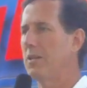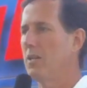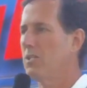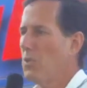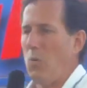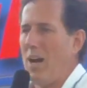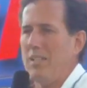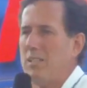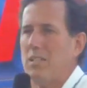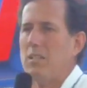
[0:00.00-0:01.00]
So why
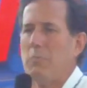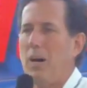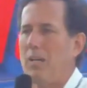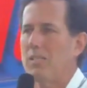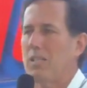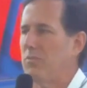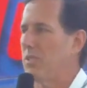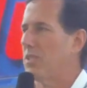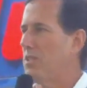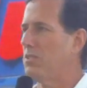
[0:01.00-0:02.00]
isn't it the policy of
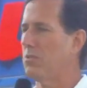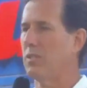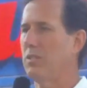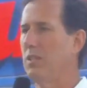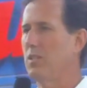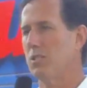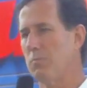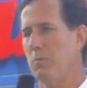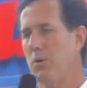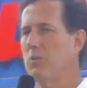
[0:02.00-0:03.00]
this country to
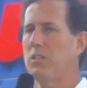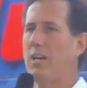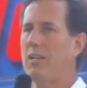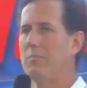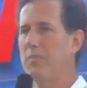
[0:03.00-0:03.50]
promote that?